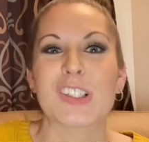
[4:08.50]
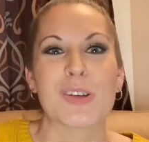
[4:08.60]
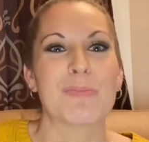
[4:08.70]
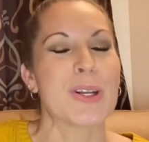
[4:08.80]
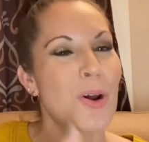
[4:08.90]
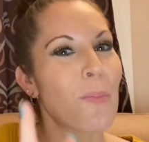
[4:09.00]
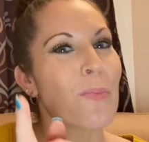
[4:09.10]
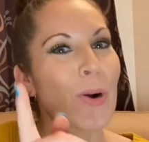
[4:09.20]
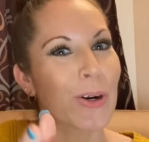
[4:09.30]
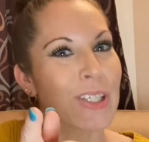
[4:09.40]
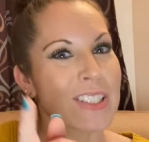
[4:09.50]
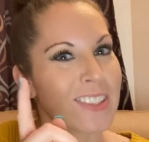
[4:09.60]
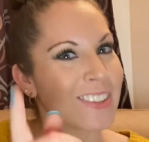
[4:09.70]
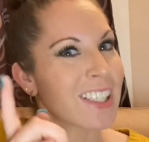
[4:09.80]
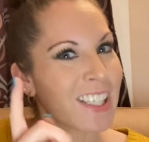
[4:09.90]
but no worries,
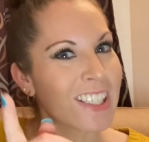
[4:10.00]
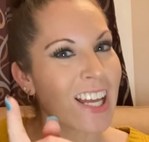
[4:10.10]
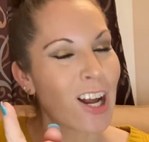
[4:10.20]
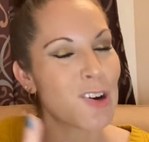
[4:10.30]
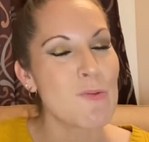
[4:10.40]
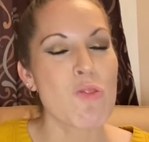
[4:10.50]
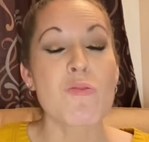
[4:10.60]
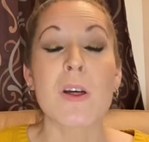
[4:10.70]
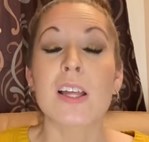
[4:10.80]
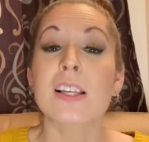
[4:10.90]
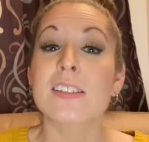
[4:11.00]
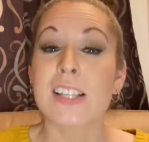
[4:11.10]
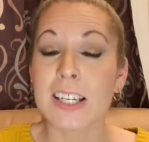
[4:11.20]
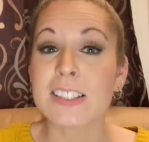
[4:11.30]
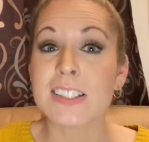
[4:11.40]
you'll get it out.
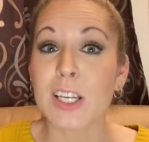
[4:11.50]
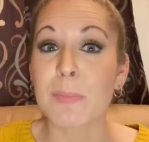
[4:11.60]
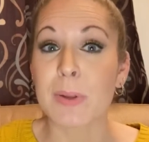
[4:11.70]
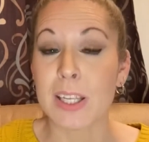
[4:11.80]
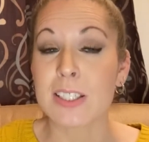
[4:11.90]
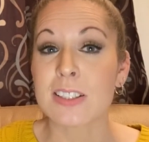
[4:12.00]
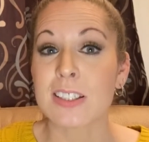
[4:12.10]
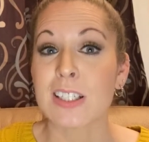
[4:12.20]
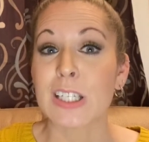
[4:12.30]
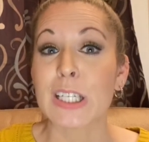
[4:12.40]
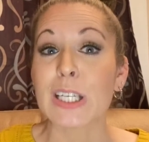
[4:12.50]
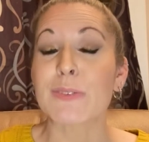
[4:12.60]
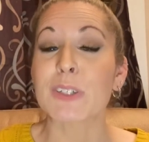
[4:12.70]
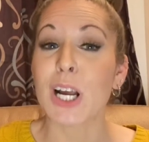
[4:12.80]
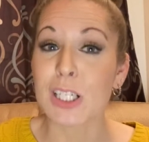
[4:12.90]
Second tip is if
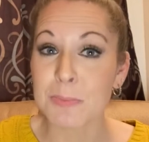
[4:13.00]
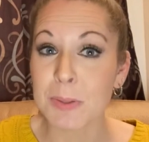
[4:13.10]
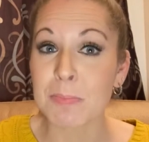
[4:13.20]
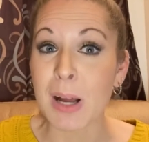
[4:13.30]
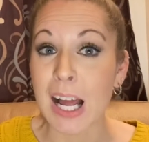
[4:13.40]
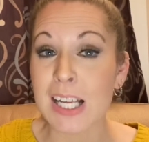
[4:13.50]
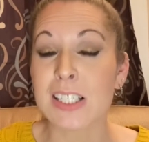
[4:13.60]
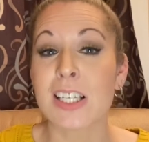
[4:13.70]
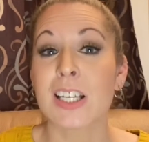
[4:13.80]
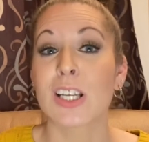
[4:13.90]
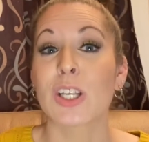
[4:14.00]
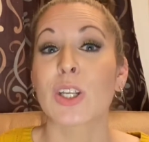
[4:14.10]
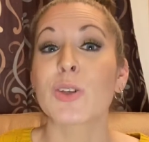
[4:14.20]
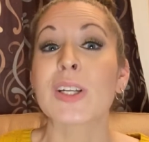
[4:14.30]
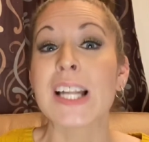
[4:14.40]
your husband buys
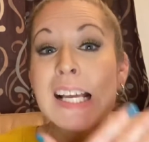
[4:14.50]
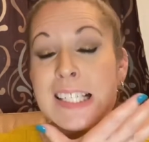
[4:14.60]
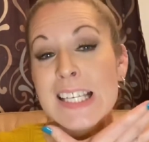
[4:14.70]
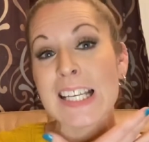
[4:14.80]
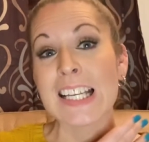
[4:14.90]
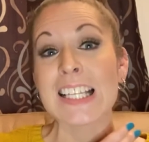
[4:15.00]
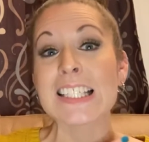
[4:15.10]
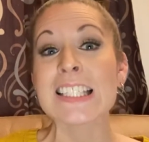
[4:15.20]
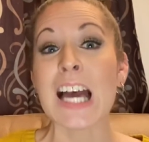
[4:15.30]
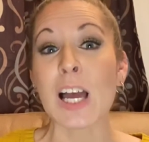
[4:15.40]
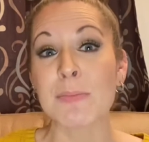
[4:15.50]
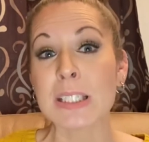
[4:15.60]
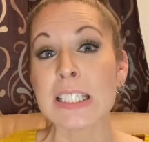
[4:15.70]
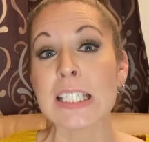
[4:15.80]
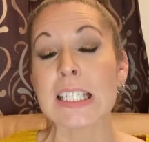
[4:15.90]
you a nice
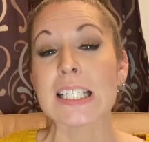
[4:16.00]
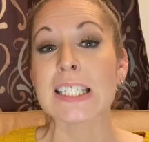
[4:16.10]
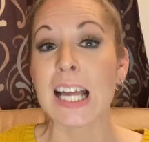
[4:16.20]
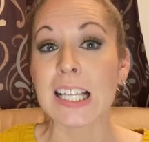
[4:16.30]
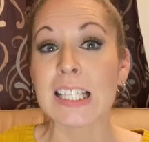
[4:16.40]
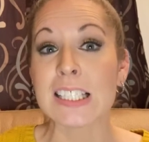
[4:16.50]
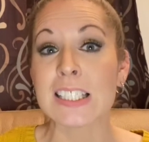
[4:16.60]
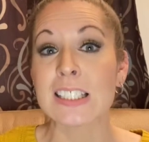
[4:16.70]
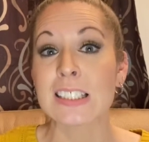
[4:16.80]
diamond necklace,